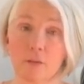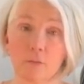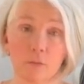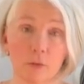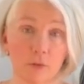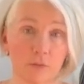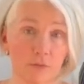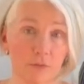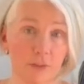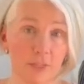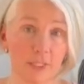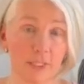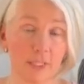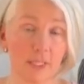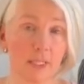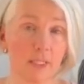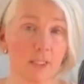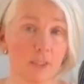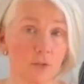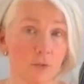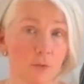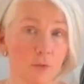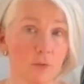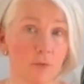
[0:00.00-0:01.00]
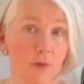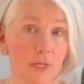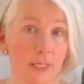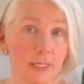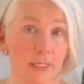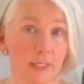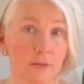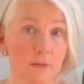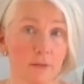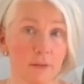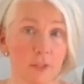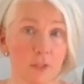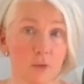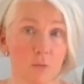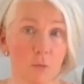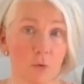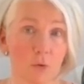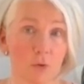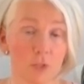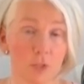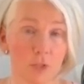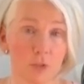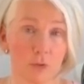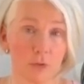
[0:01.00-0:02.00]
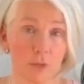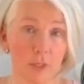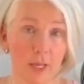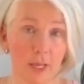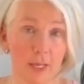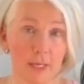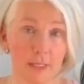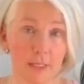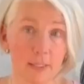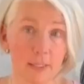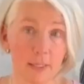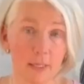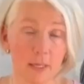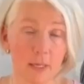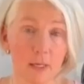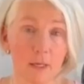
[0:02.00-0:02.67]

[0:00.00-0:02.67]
will fit into a relatively small suitcase.